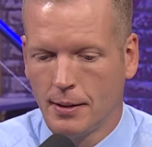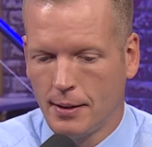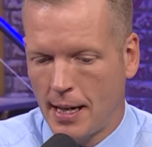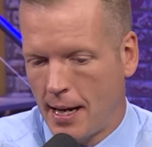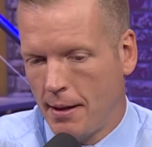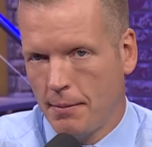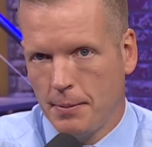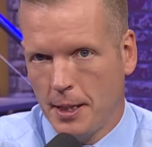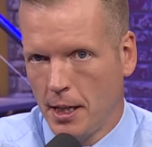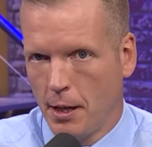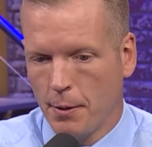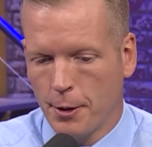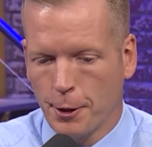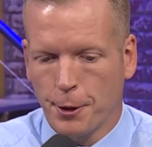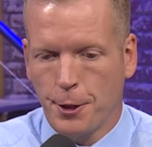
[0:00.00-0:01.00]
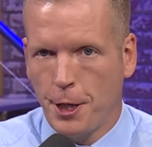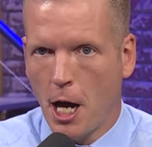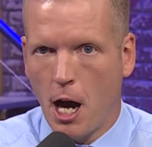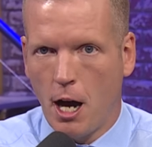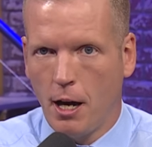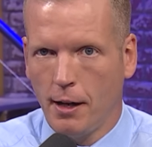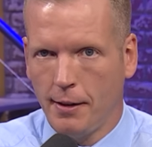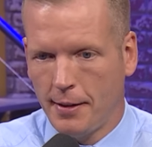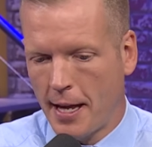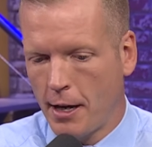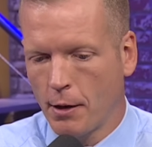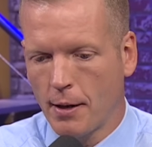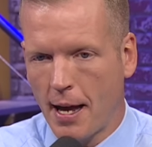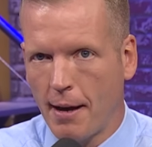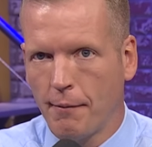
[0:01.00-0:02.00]
Now, you know, they're young and they
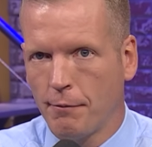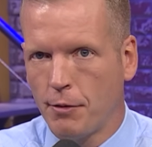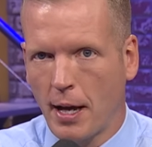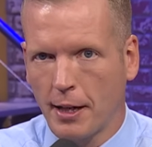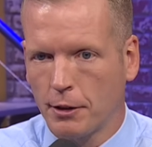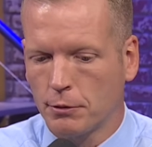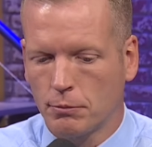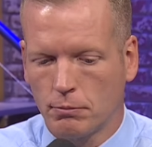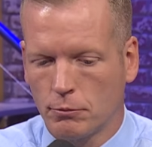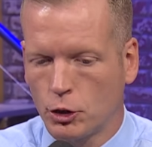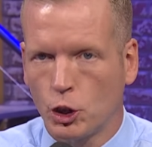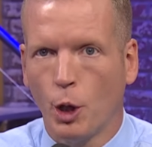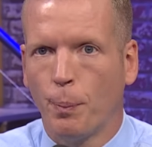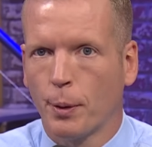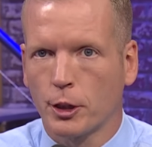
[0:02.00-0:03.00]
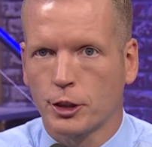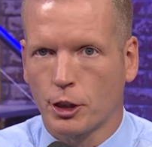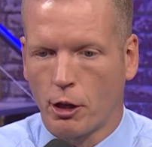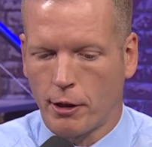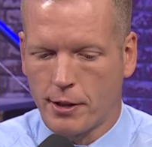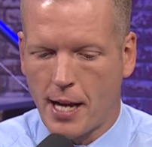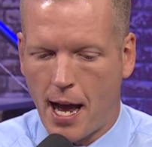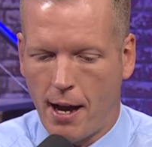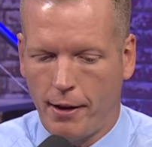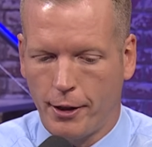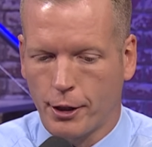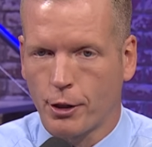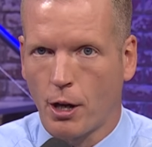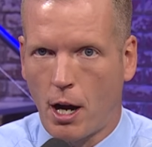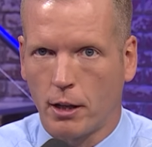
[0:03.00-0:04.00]
don't have like superstar talent
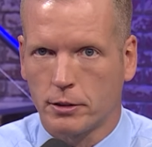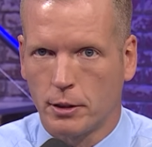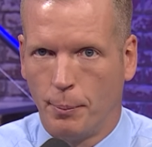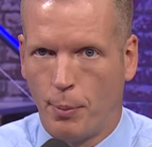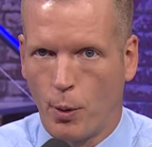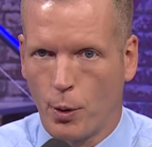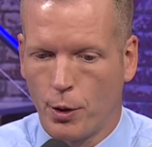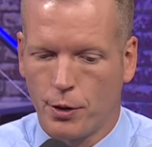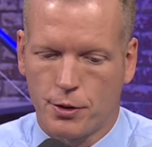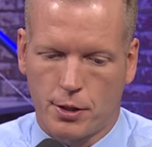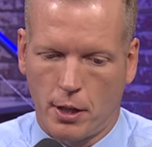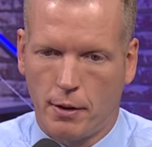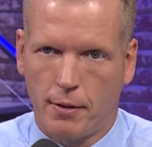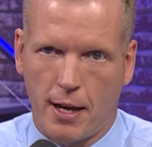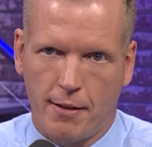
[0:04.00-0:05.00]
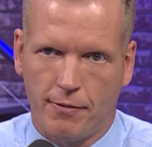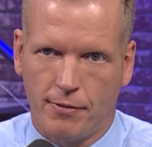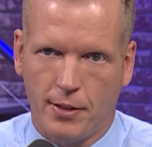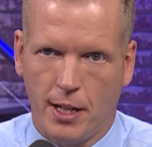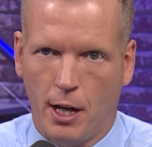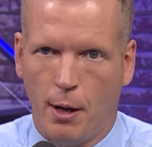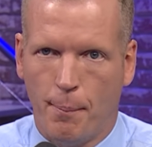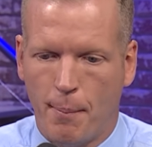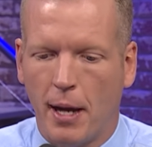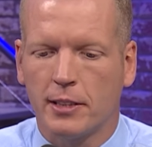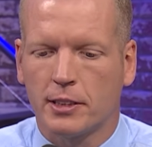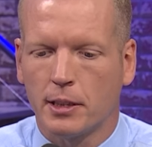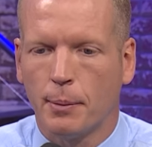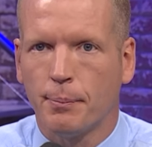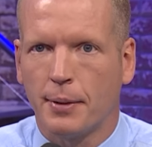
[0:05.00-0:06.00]
across the board, so they've, you know,
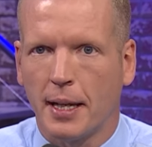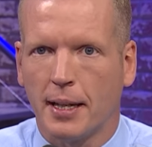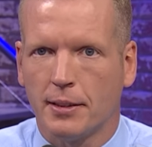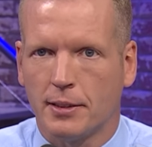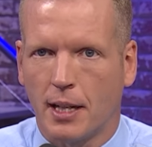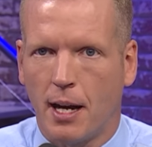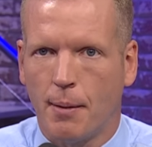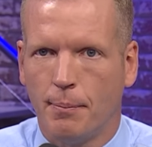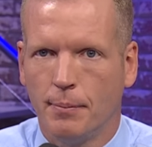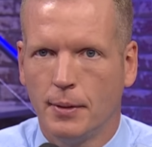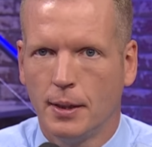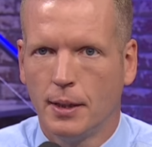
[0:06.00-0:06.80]
messed some things up,